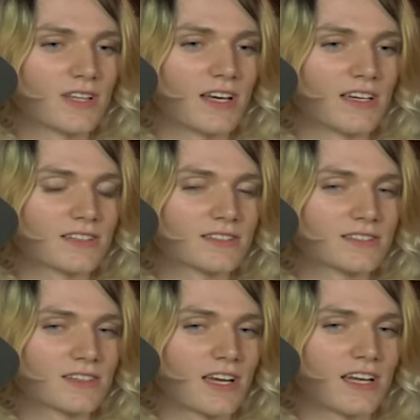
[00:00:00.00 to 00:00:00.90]
Like
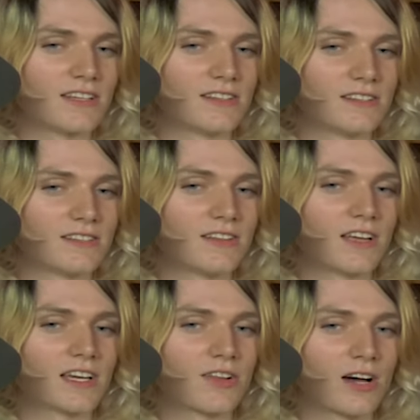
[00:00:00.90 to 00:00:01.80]

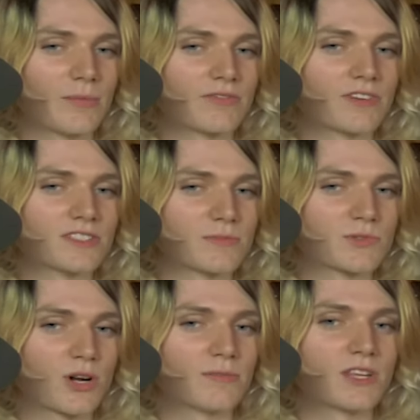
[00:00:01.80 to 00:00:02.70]
like a lot of my friends
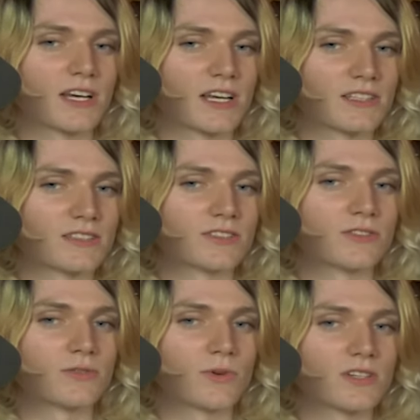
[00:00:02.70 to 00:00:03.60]
subscribe to that idea
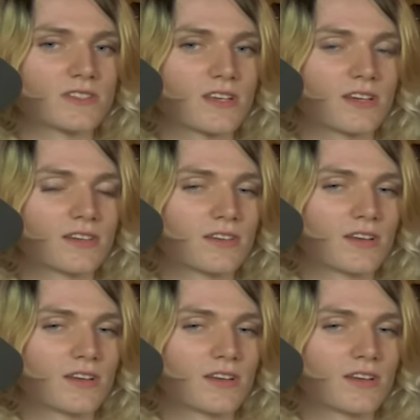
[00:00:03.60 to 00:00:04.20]
too, where it's like